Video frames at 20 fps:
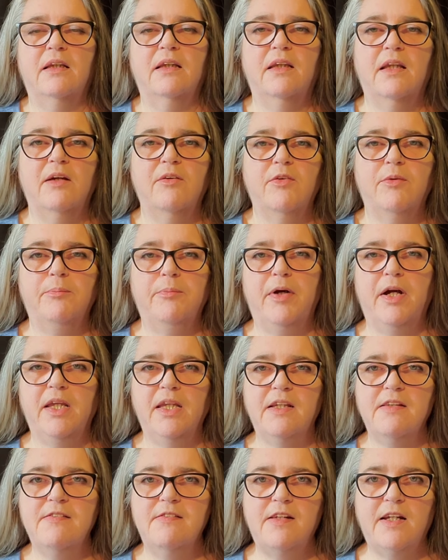they would
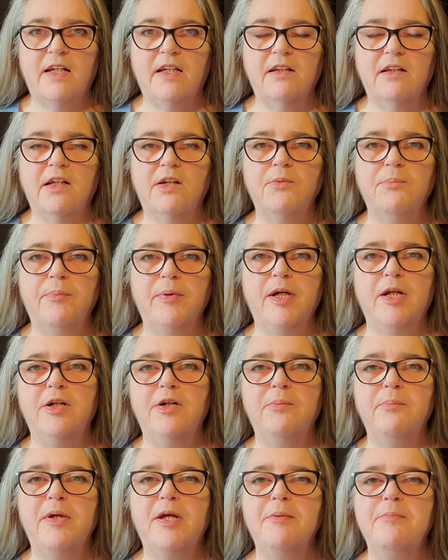probably stand out
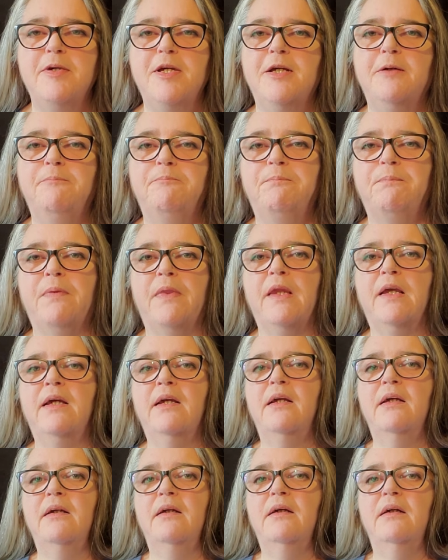better maybe.
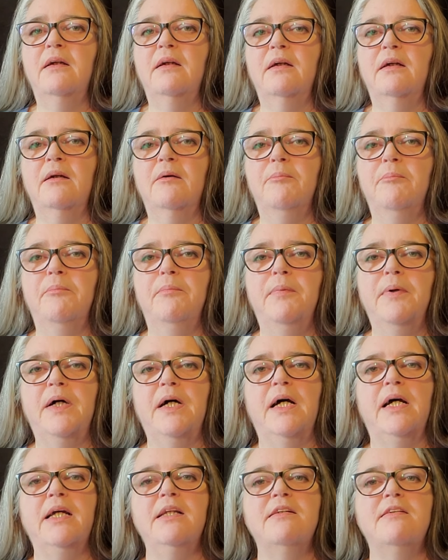
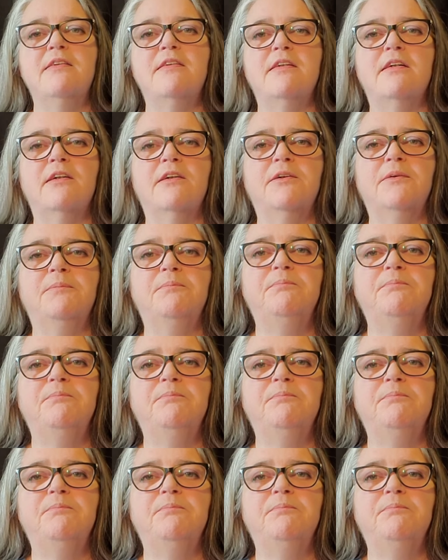But